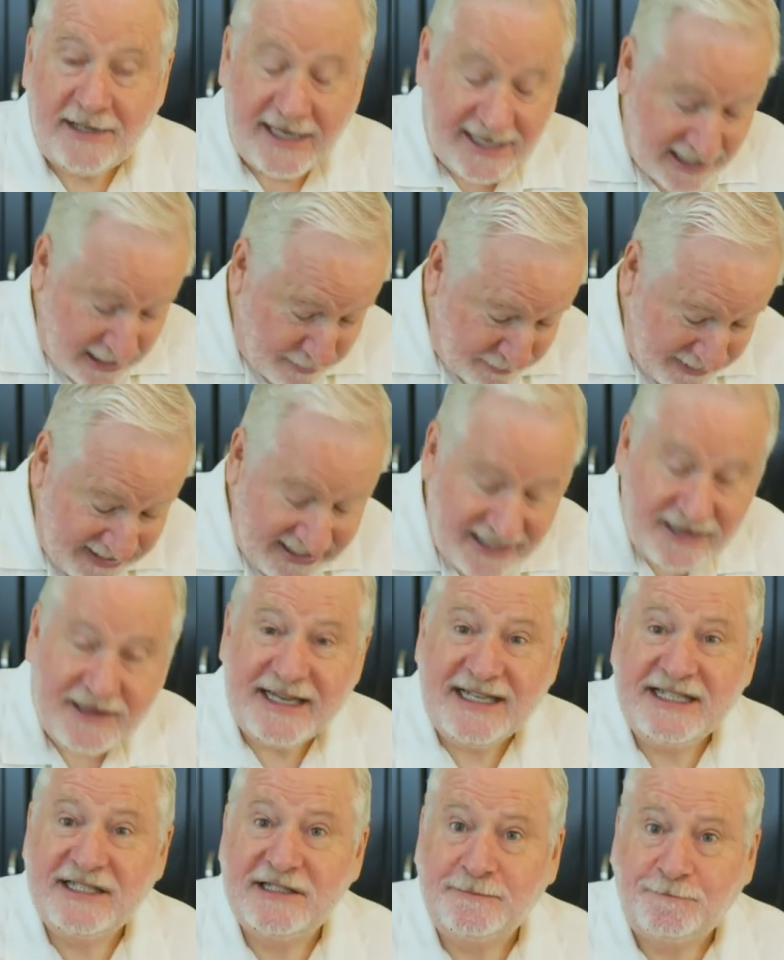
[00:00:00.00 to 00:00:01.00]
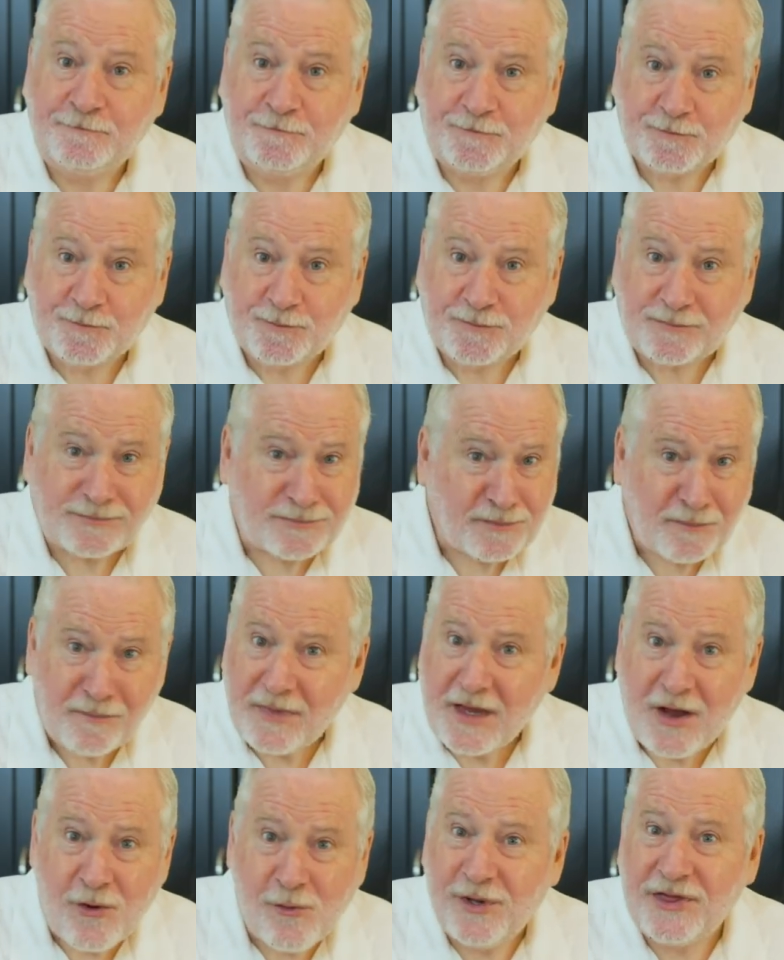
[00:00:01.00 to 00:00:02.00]
And I'm eating these
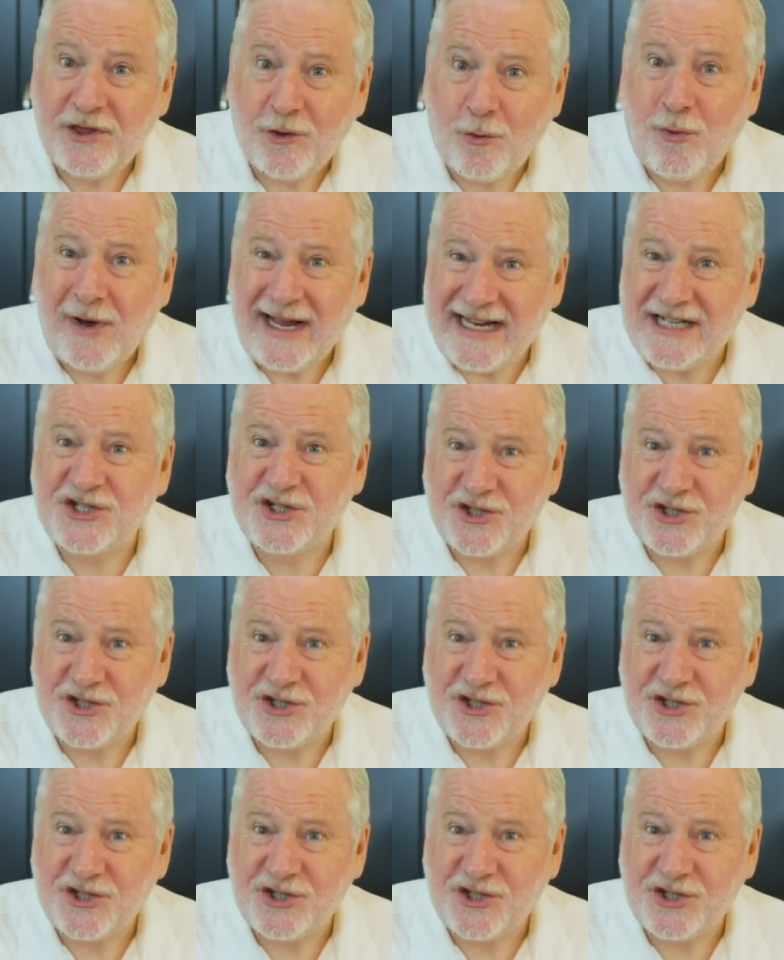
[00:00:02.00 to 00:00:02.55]
with a white